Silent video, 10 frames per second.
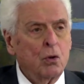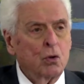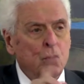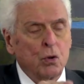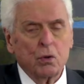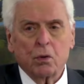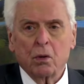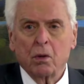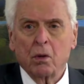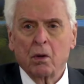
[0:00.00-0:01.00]

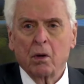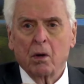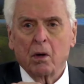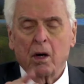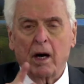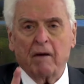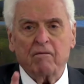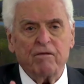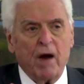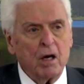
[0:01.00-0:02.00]
truth
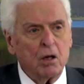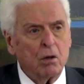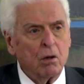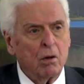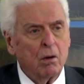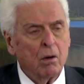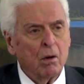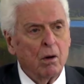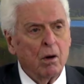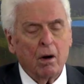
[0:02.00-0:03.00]
and faith
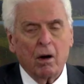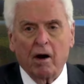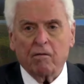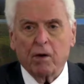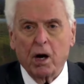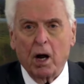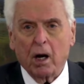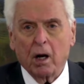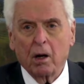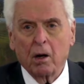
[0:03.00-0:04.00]
every
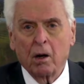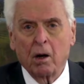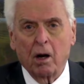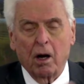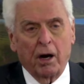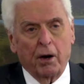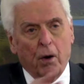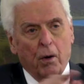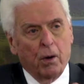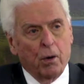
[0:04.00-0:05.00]
day, and
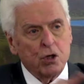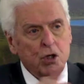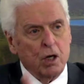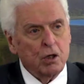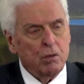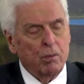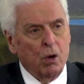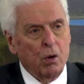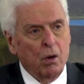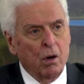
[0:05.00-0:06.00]
they're
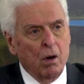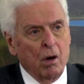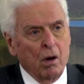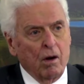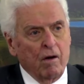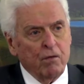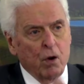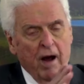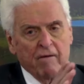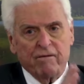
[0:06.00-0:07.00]
interchangeable. If
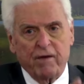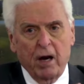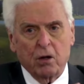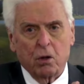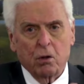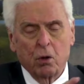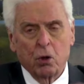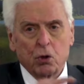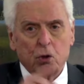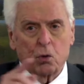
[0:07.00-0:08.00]
you have faith,
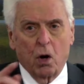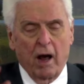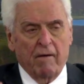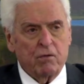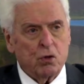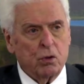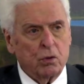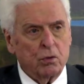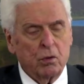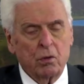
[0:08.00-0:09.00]
you will have
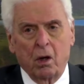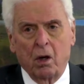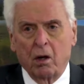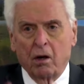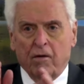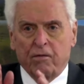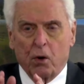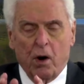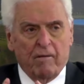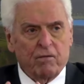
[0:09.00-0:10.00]
truth. If
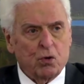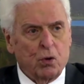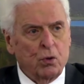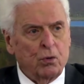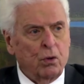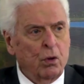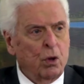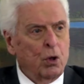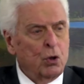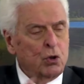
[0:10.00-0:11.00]
you have truth,
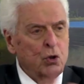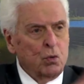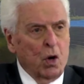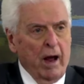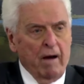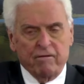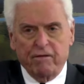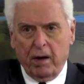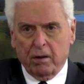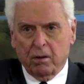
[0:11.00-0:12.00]
you will have
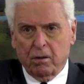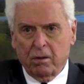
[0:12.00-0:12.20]
faith.